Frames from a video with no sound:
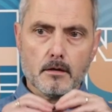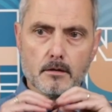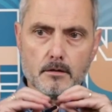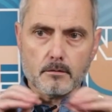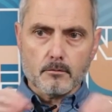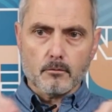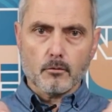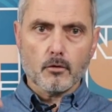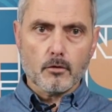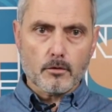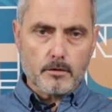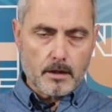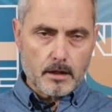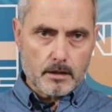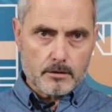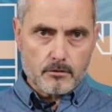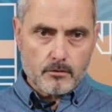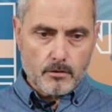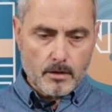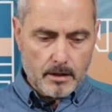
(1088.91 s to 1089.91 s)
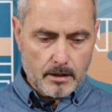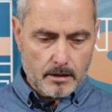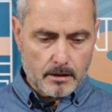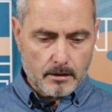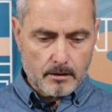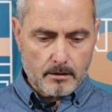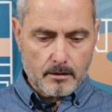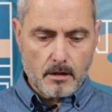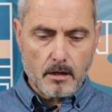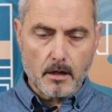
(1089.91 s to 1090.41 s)
the more they're
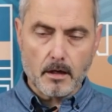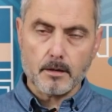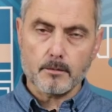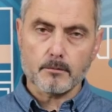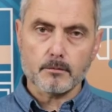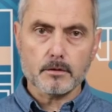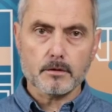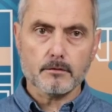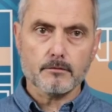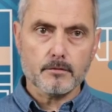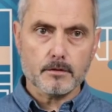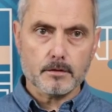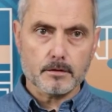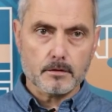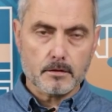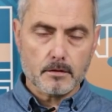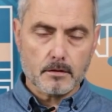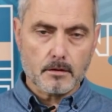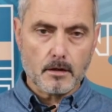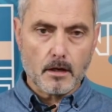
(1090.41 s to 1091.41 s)
trying different